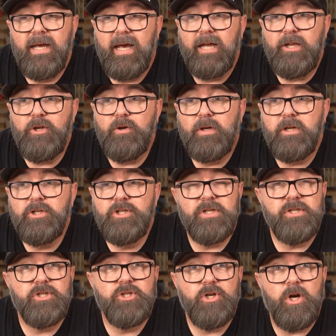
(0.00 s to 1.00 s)
And you can
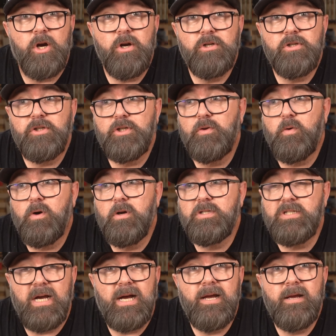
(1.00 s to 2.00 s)
just charge your
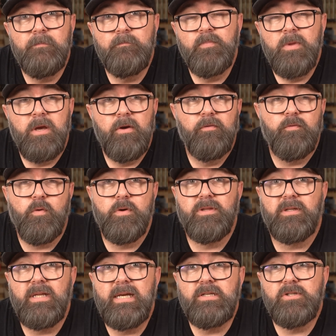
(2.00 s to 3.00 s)
time for
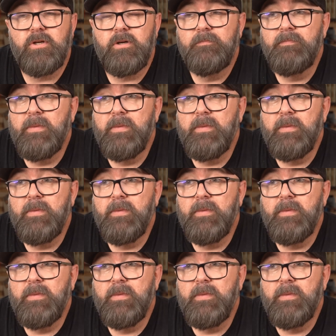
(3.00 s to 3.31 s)
the laser.